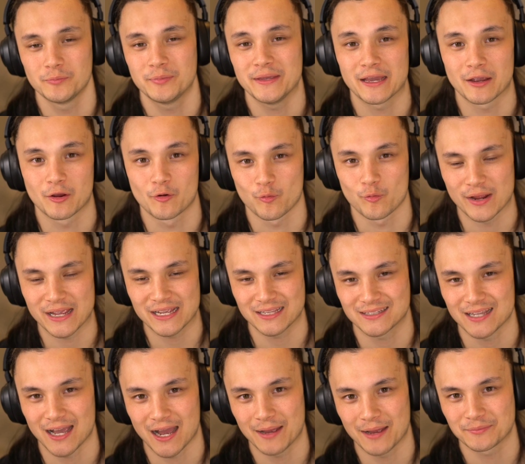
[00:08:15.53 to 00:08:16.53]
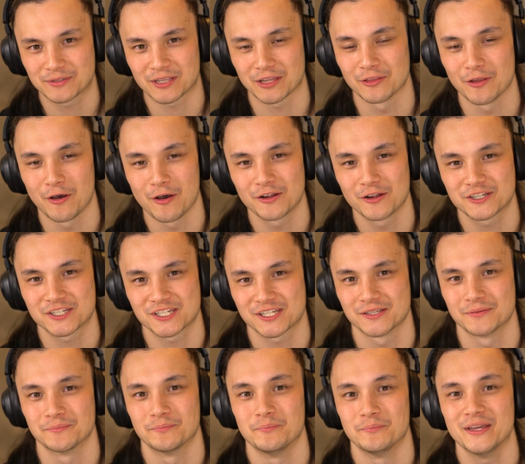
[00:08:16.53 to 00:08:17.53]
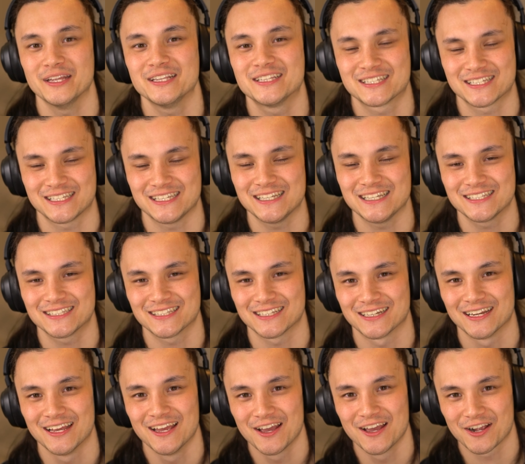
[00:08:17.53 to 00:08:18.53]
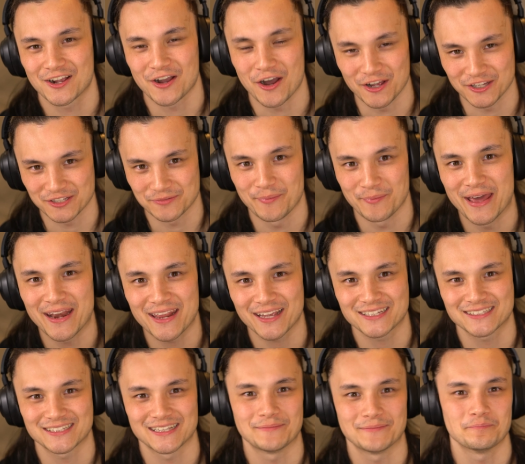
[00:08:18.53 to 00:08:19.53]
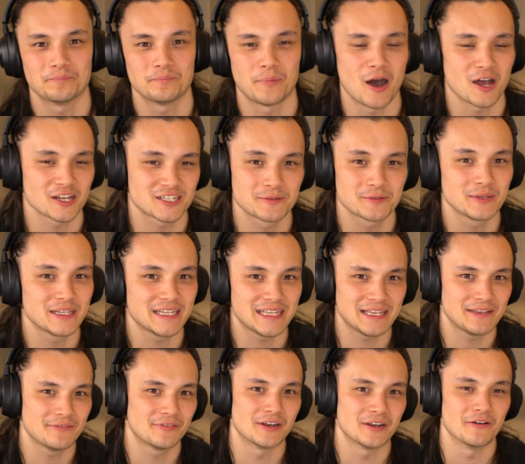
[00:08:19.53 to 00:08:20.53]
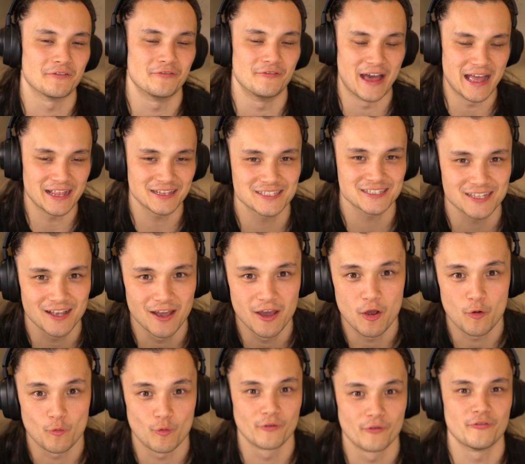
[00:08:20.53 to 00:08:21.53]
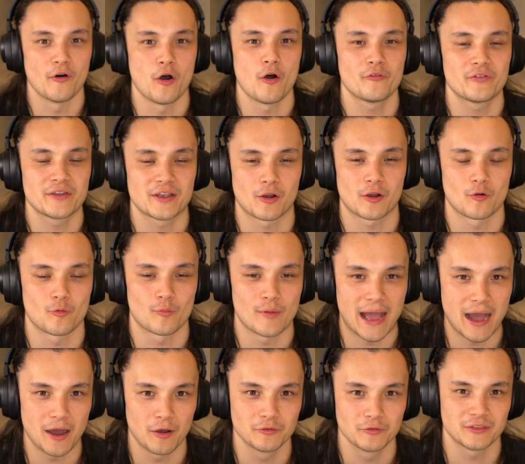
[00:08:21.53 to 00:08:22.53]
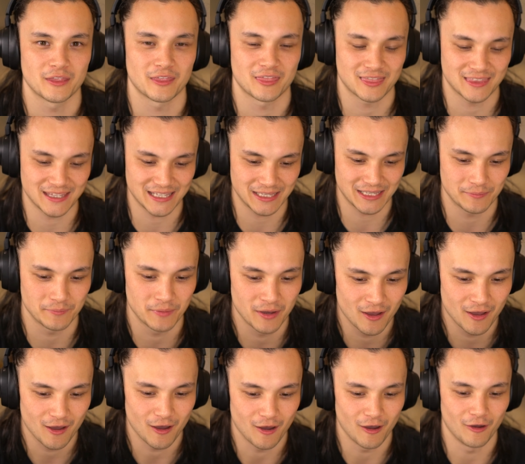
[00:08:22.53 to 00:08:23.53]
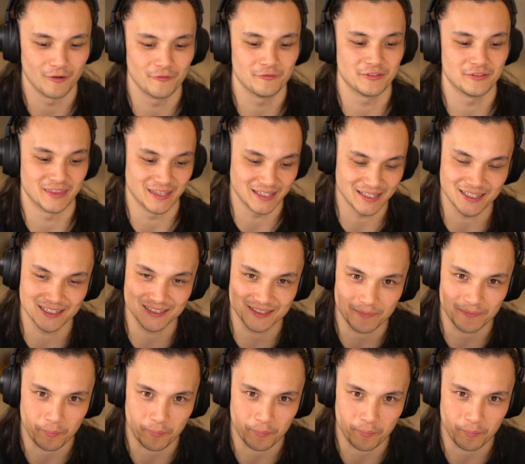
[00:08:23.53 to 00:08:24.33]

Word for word: be a great time to launch some mid-season cosmetics and possibly even events revolving around the theme of these